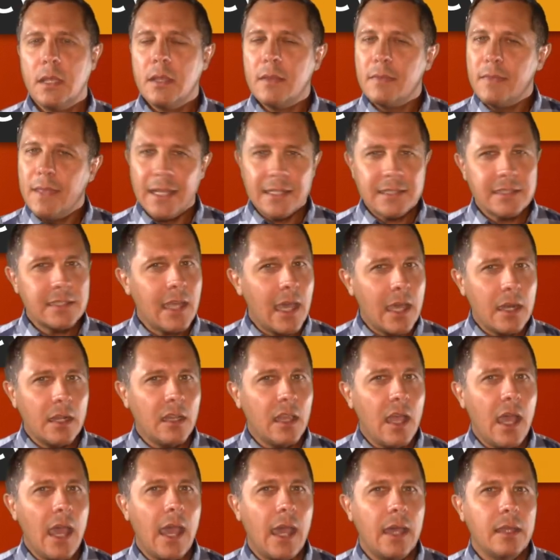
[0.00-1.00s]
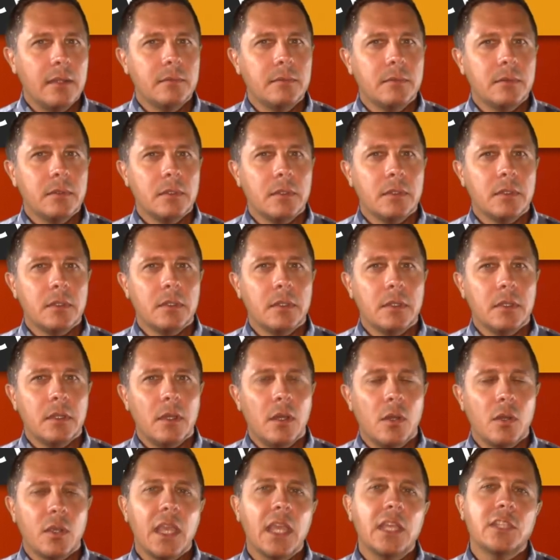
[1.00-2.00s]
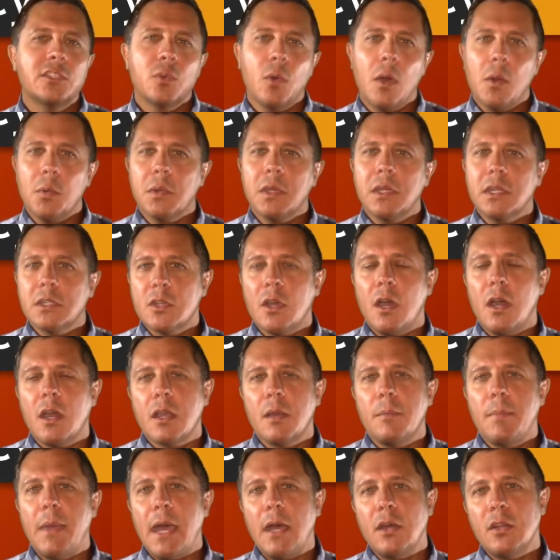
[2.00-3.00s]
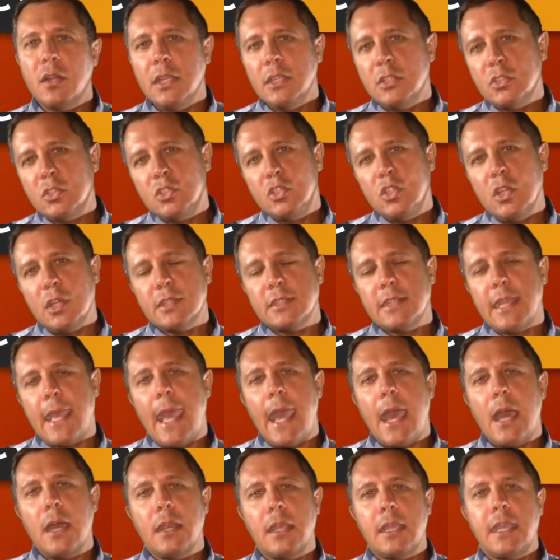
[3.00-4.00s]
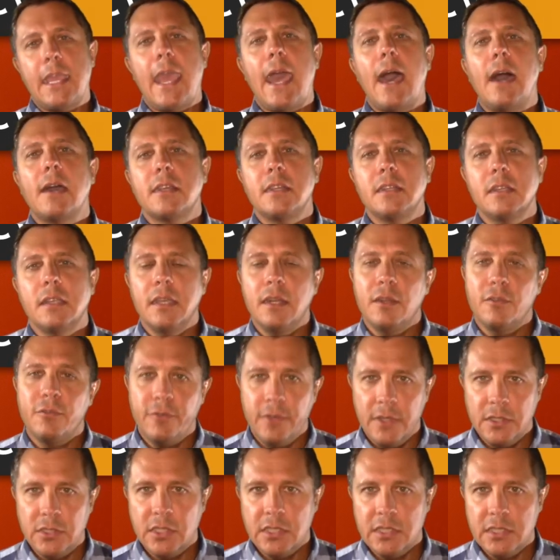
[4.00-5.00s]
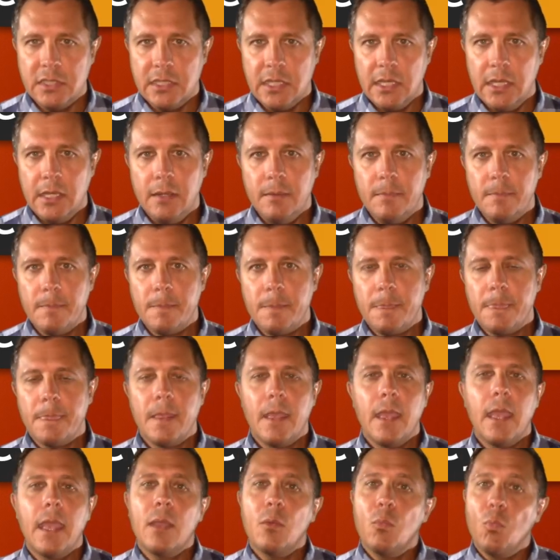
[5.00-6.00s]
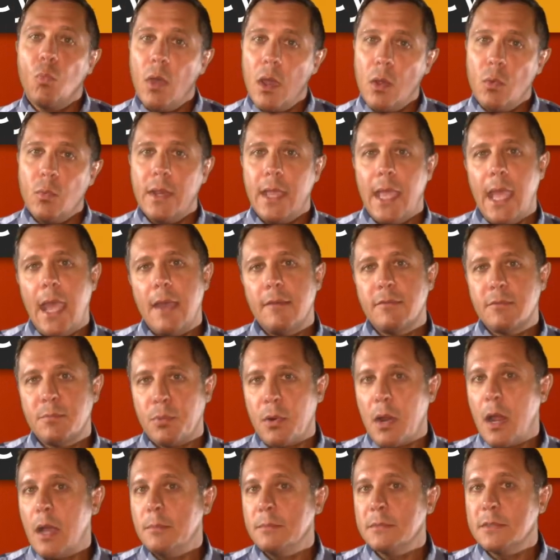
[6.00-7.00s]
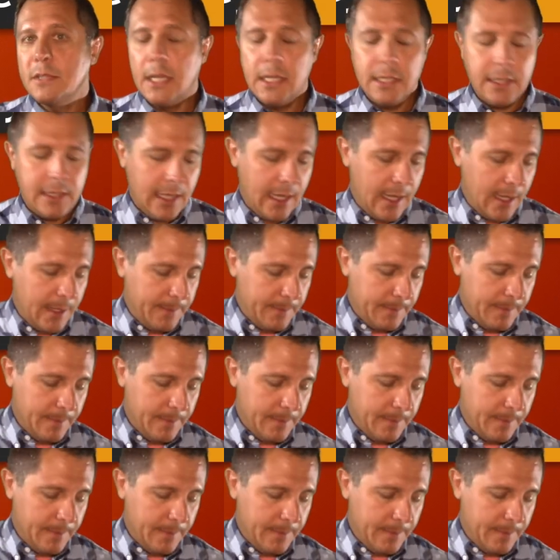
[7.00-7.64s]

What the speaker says: That's not a lot. Okay, so what we're going to talk about is just how to calculate efficiency when we have problems like that.